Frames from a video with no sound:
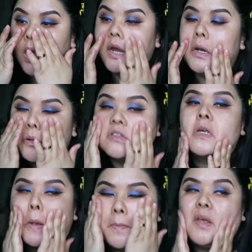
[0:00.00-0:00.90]
I know it's
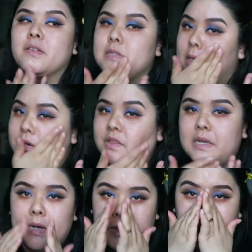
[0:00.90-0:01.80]
like a bestseller
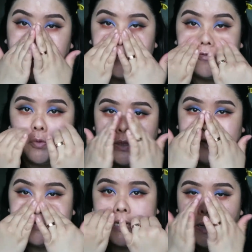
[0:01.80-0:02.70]
thing and everyone
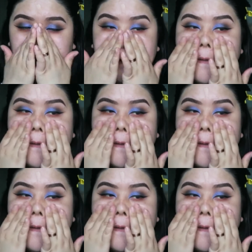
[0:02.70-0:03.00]
loves it,